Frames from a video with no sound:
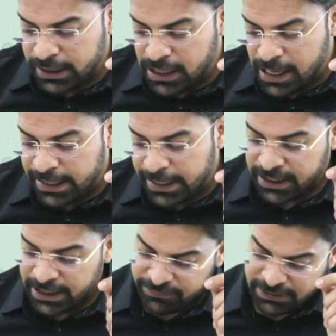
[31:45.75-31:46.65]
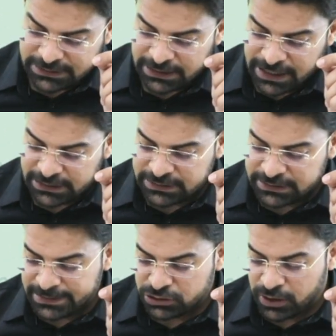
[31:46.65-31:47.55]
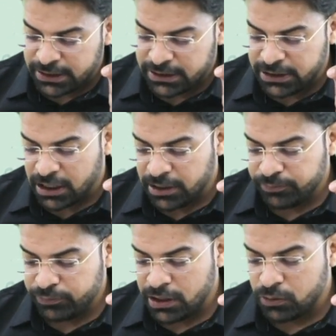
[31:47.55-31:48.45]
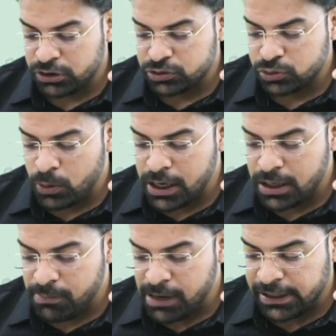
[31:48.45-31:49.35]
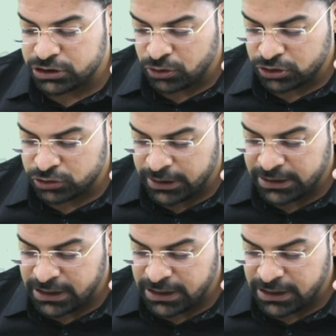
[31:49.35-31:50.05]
I can even say that sin square theta equals to 1 minus cos square theta,